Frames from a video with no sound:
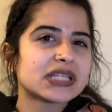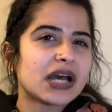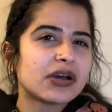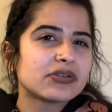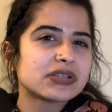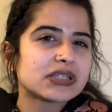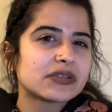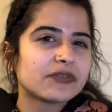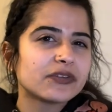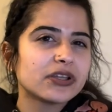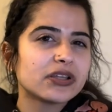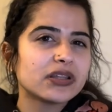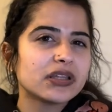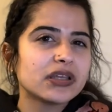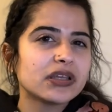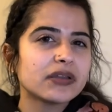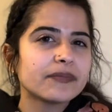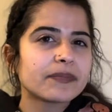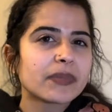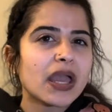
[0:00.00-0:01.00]
I was
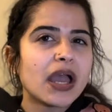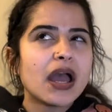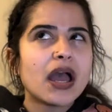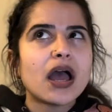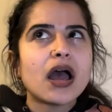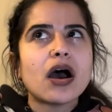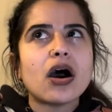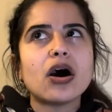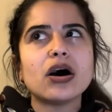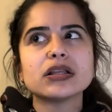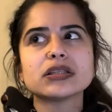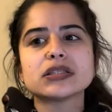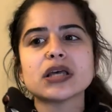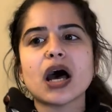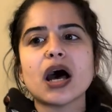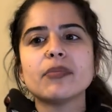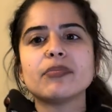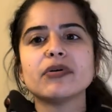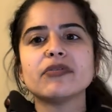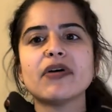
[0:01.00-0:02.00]
feeling, on
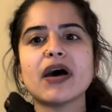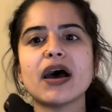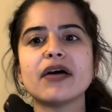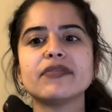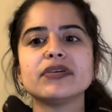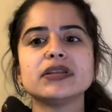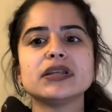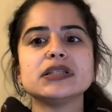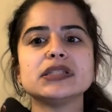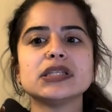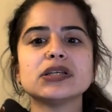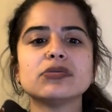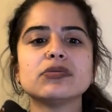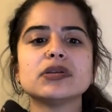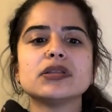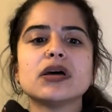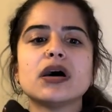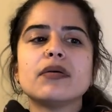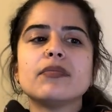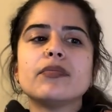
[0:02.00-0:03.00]
top of having to deal
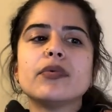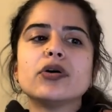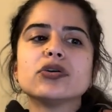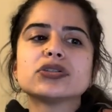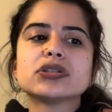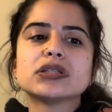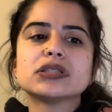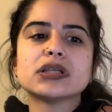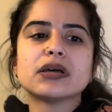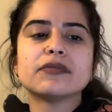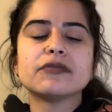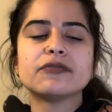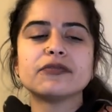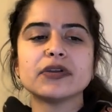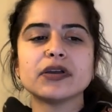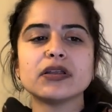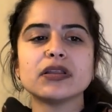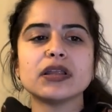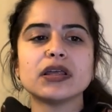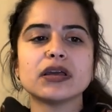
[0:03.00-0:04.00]
with the emotions I'm
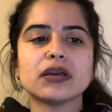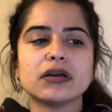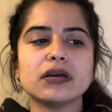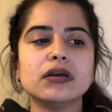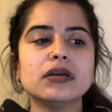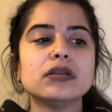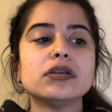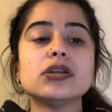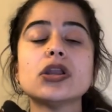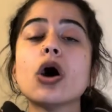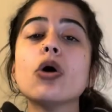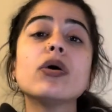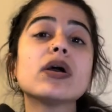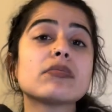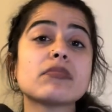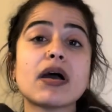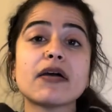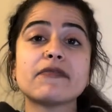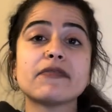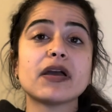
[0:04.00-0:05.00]
feeling, knowing
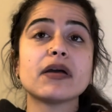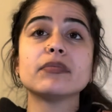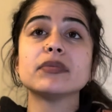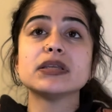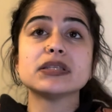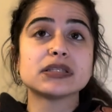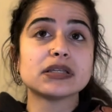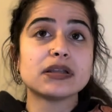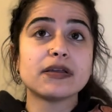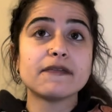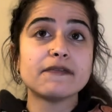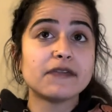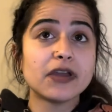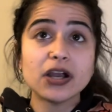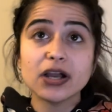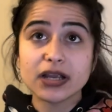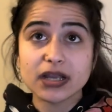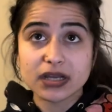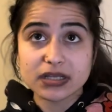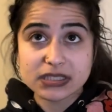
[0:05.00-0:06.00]
my family's in a
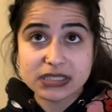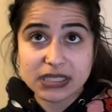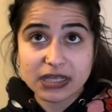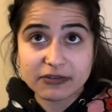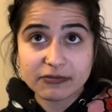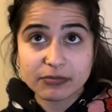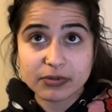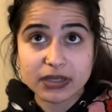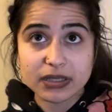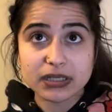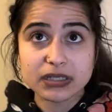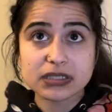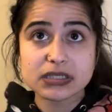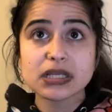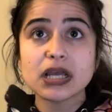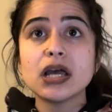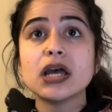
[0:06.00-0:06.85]
very unsafe place,